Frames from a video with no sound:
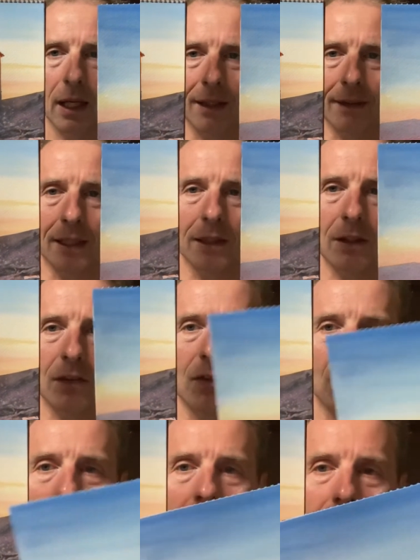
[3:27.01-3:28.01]
I think this
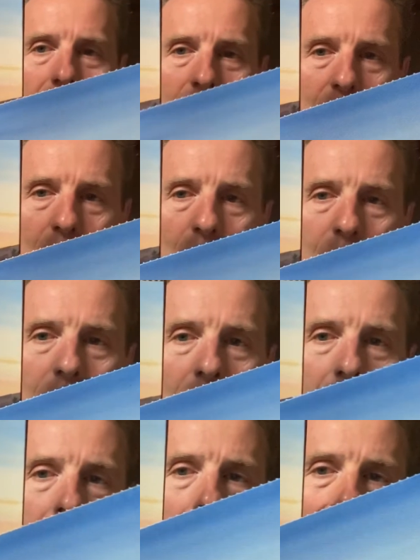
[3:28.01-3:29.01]
sky is good.
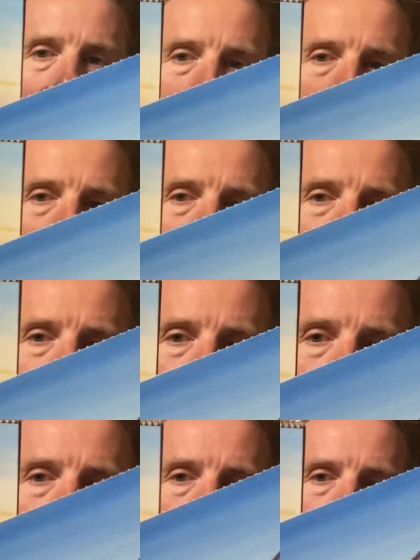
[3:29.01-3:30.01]
I might
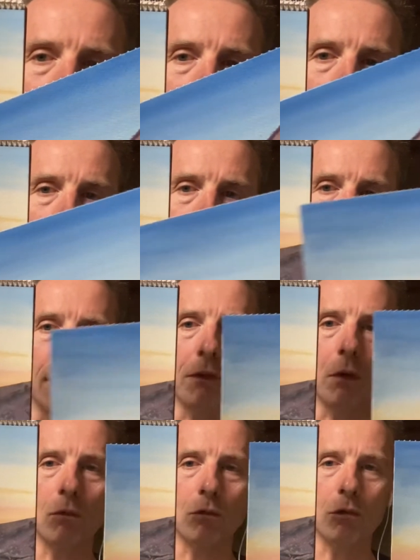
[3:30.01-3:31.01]
try and make it
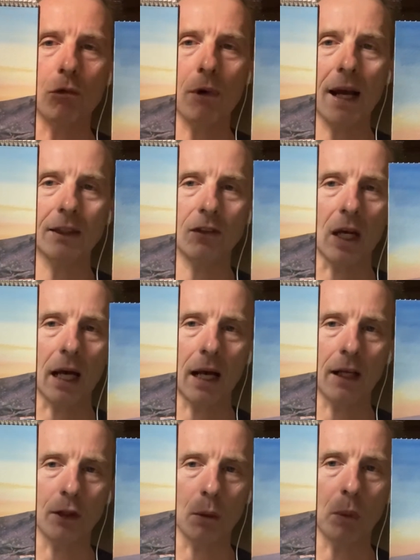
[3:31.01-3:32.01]
even redder
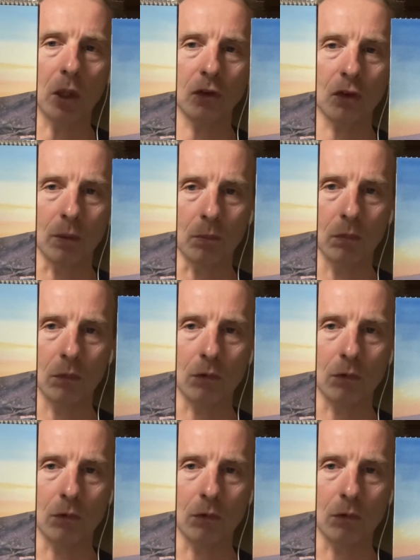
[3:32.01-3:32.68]
at the bottom,